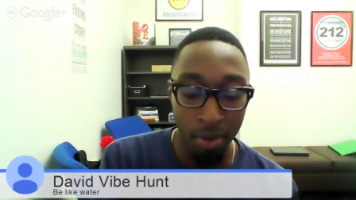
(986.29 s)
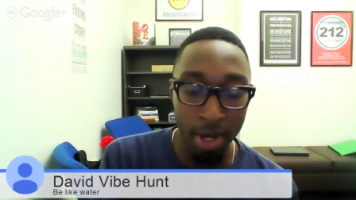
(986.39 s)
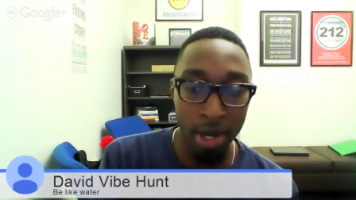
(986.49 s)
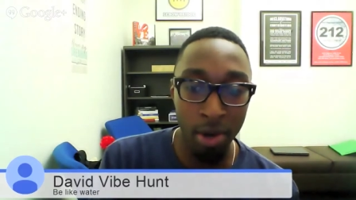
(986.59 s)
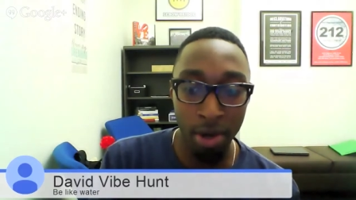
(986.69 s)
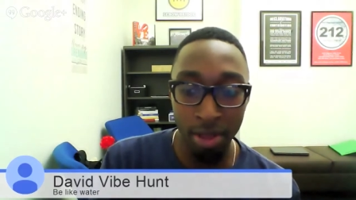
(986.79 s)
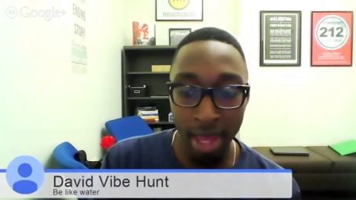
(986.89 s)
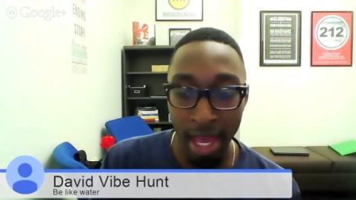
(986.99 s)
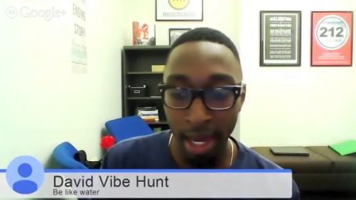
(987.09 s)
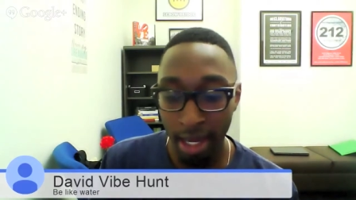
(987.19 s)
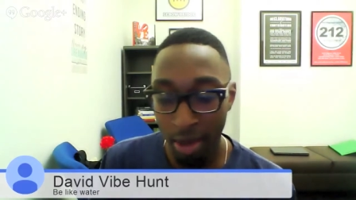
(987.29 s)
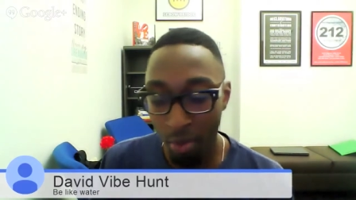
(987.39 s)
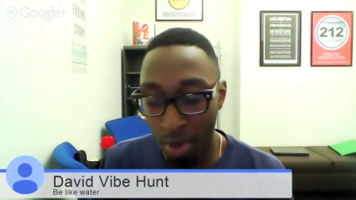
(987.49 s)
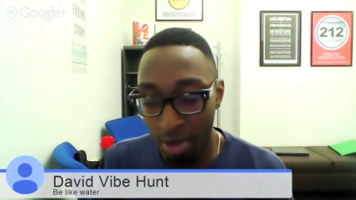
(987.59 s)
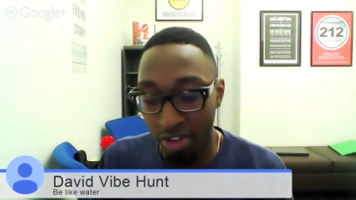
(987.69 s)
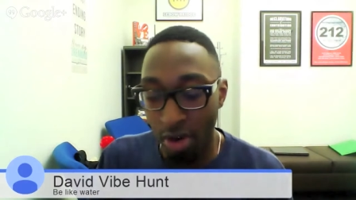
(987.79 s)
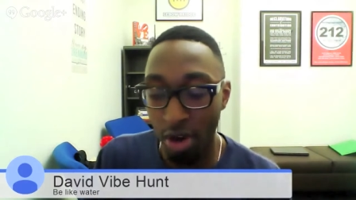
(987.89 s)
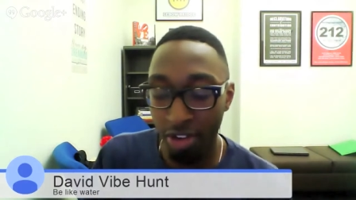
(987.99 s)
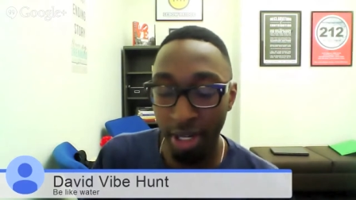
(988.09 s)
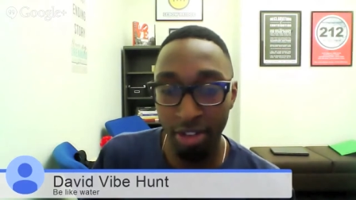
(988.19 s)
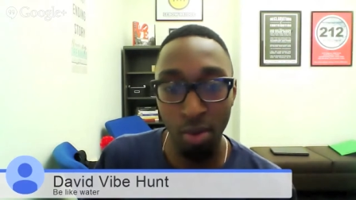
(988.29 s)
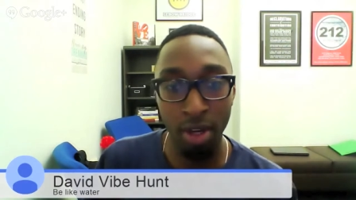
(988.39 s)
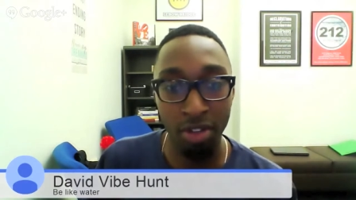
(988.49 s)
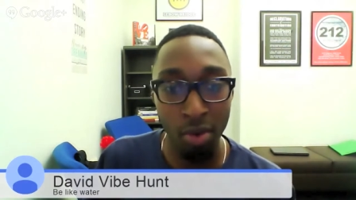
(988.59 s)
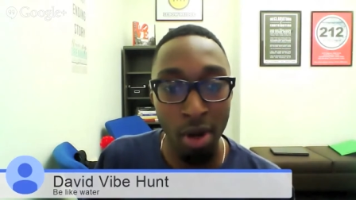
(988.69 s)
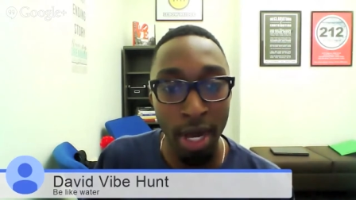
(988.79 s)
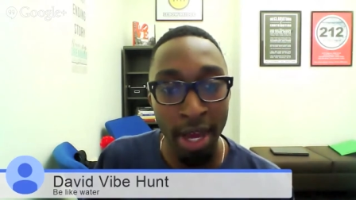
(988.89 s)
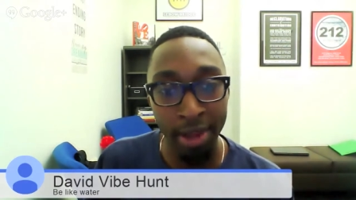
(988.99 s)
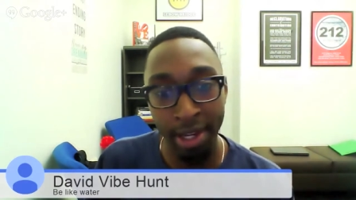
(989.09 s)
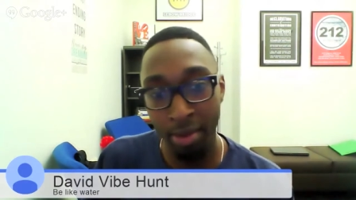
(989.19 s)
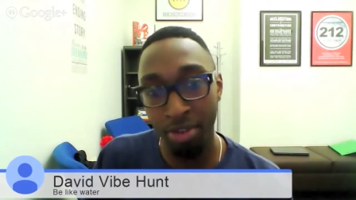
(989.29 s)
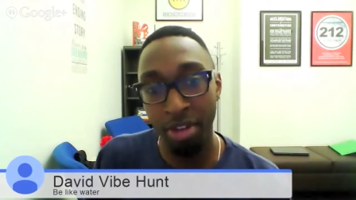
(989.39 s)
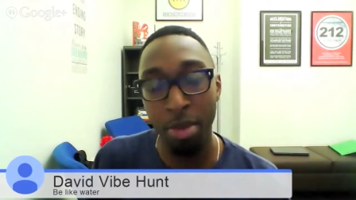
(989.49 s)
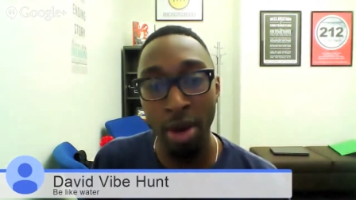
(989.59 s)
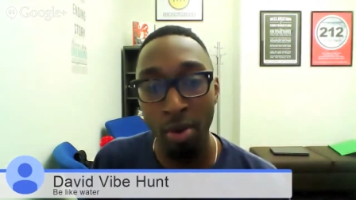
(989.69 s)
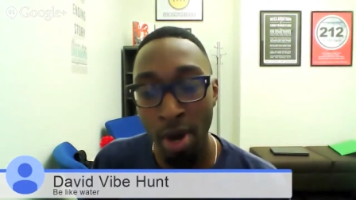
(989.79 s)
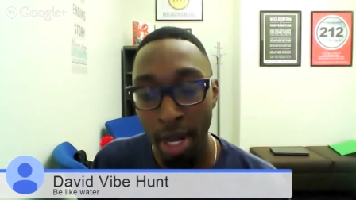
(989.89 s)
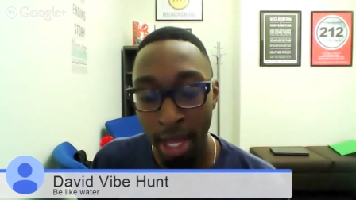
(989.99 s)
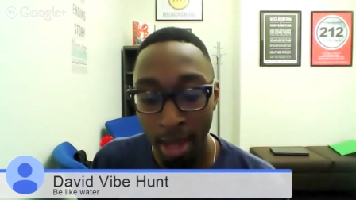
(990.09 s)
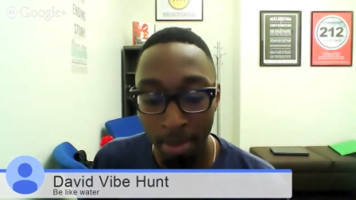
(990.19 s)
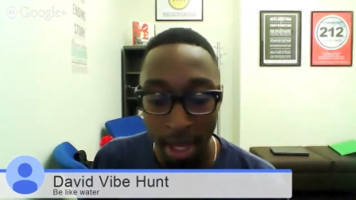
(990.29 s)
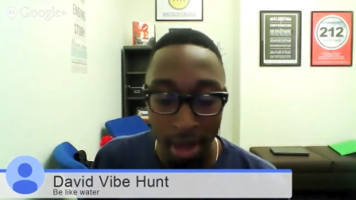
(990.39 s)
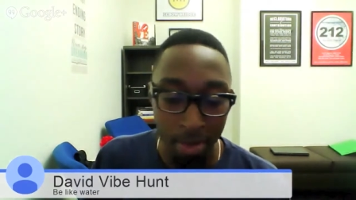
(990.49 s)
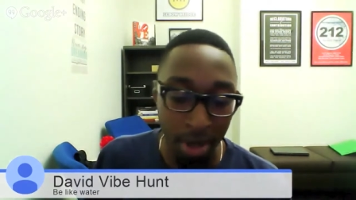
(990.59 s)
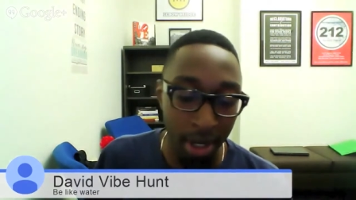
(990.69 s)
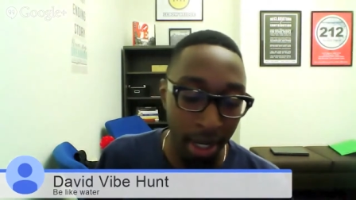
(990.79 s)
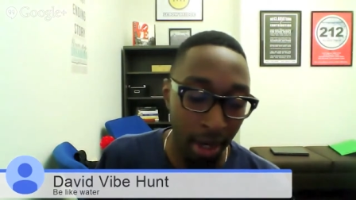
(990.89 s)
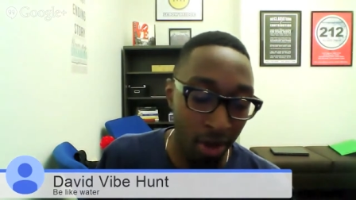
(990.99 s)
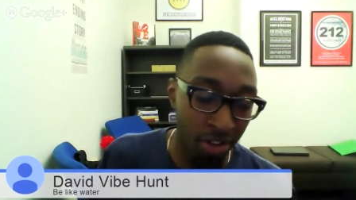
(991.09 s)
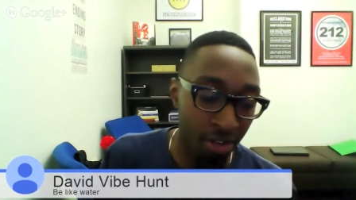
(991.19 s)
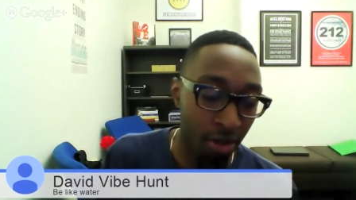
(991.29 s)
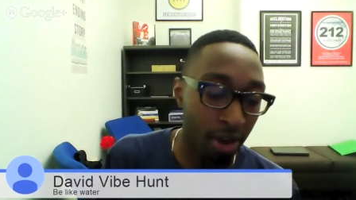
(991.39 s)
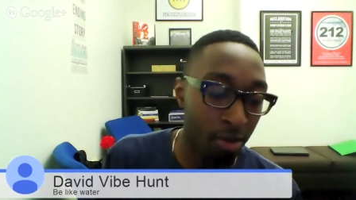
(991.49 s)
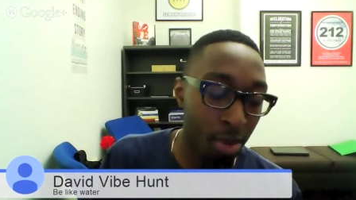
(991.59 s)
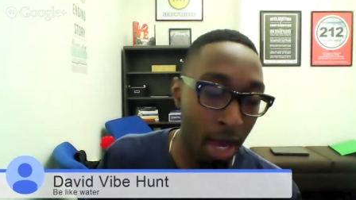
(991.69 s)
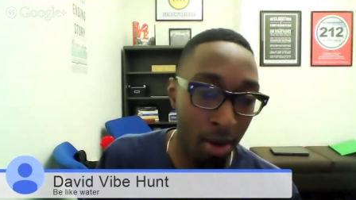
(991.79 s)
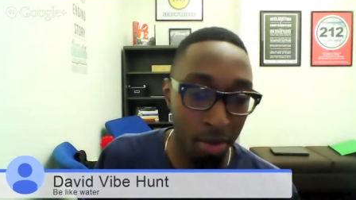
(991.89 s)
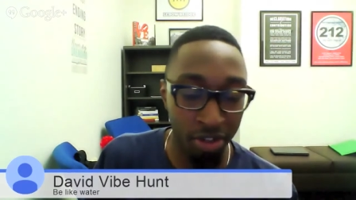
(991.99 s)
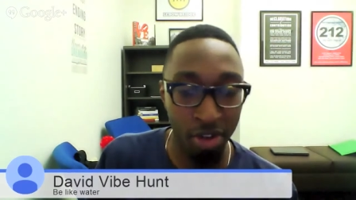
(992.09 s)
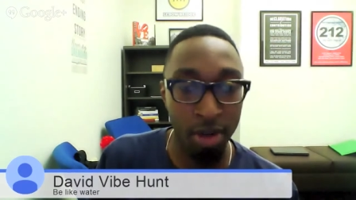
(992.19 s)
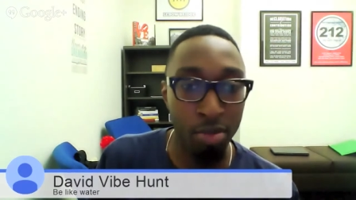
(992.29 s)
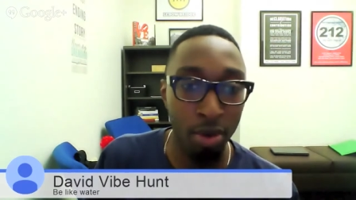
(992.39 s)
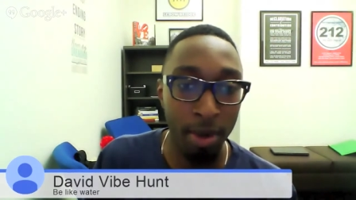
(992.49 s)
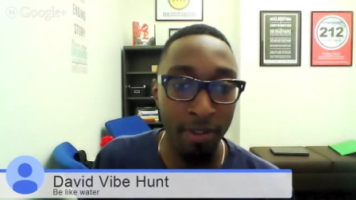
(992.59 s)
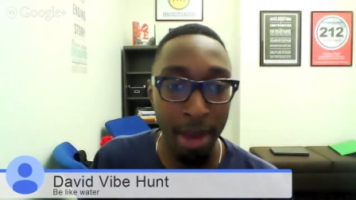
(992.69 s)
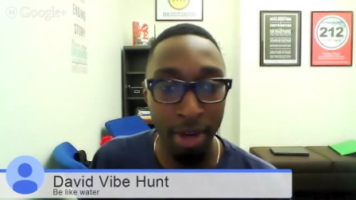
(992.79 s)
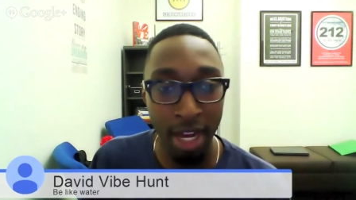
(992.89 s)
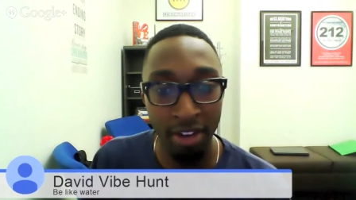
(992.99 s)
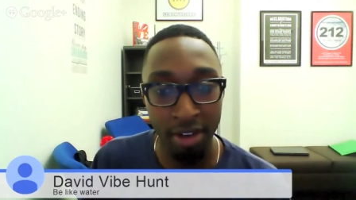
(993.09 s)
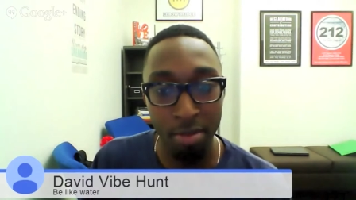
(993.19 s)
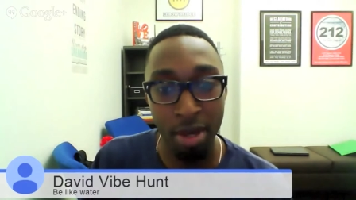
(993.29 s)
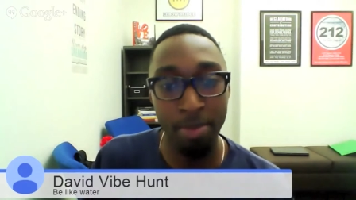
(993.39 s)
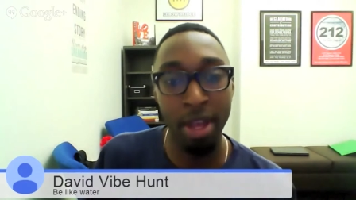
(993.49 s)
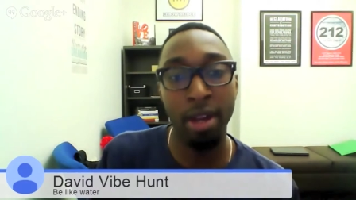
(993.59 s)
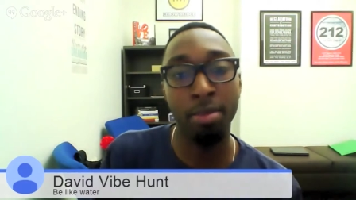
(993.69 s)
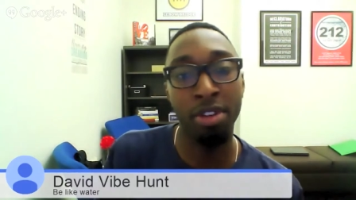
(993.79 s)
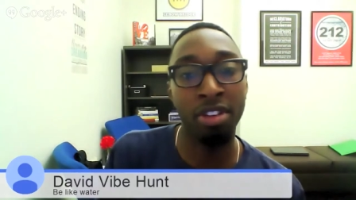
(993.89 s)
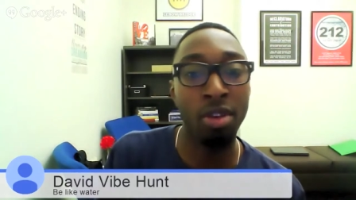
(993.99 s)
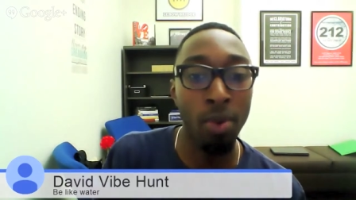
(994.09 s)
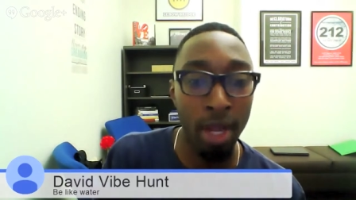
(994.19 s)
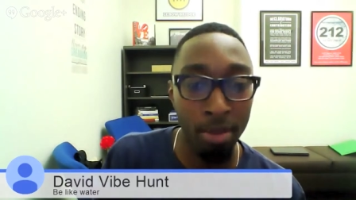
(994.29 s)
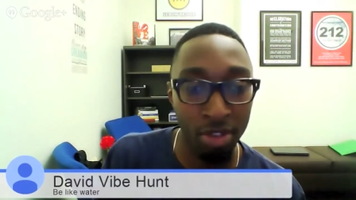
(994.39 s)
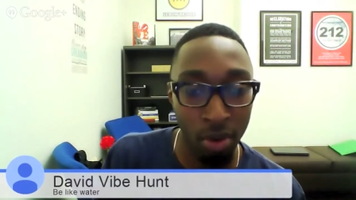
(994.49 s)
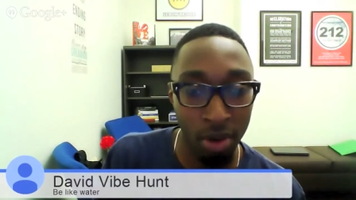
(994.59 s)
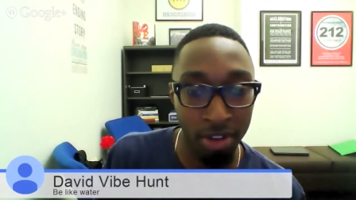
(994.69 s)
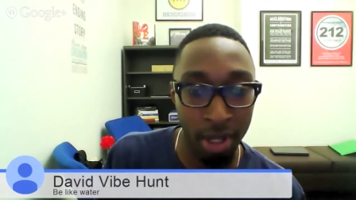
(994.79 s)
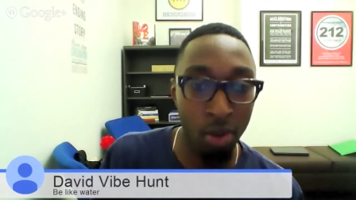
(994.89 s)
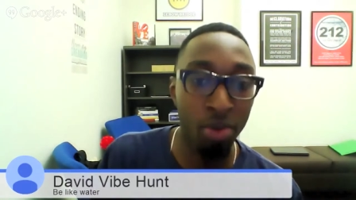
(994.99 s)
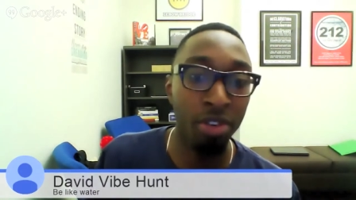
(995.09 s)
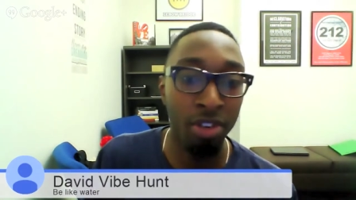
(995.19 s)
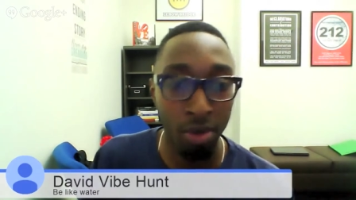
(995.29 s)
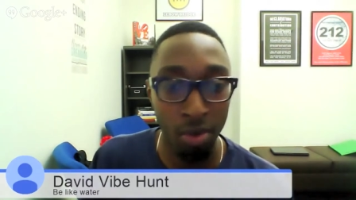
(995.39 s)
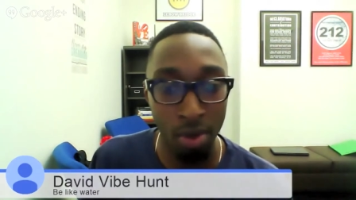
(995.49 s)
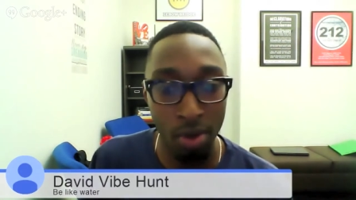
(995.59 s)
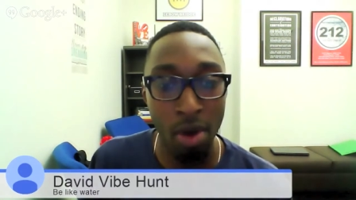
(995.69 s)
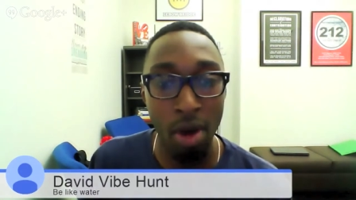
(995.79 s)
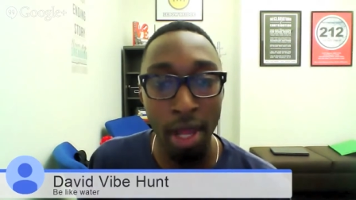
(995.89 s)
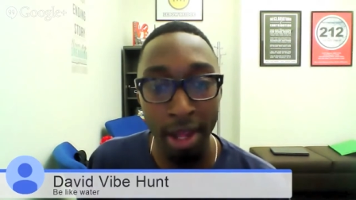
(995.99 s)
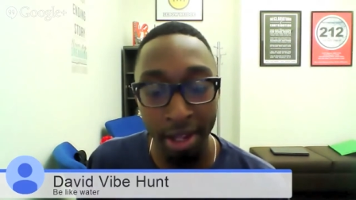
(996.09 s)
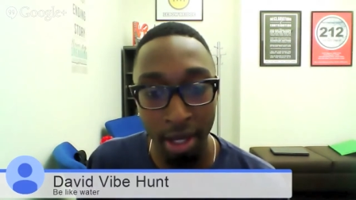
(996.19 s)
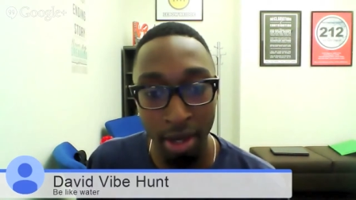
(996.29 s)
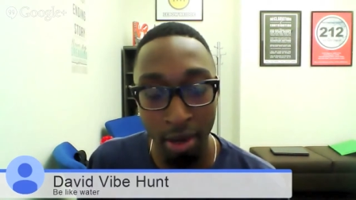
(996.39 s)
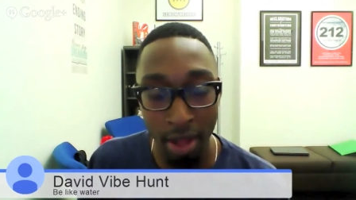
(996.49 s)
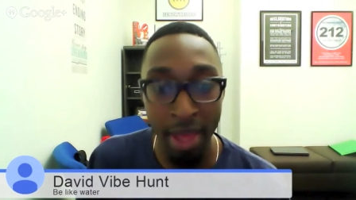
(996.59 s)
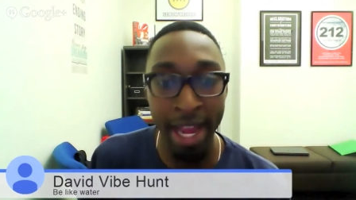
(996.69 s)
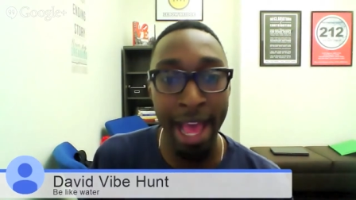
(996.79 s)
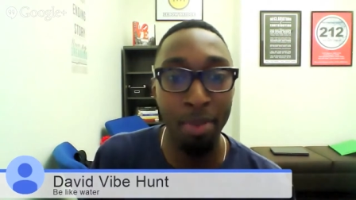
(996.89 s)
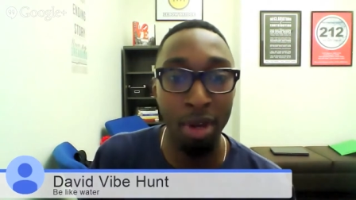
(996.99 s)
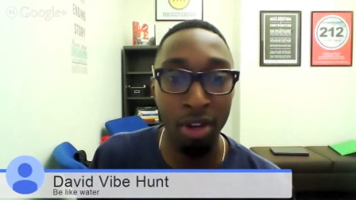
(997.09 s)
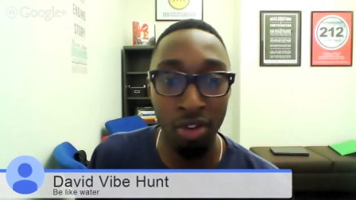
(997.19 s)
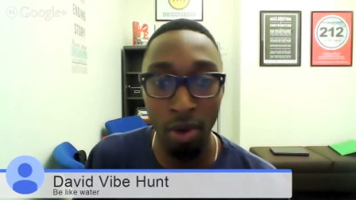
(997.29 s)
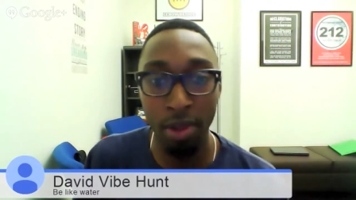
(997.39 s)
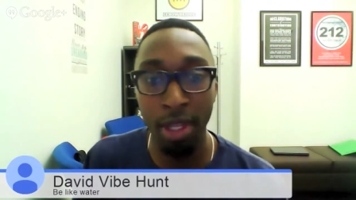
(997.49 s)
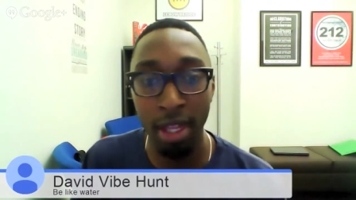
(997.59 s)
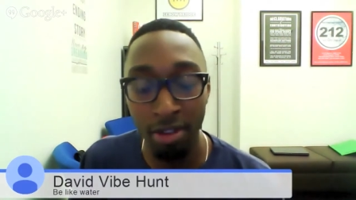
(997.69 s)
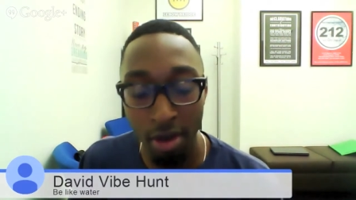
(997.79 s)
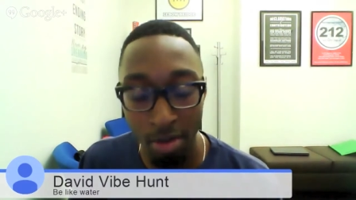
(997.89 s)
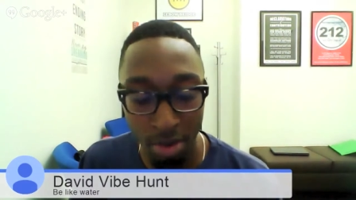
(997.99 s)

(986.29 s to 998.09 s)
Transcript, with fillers: we noted that it wouldn't charge like as quick as a wall outlet. It was about one amp, but like our circuit ba- circuit board refabrication bumped that up to two amp, so it's closer wow. to the wall outlet. You know, and that happened during the Kickstarter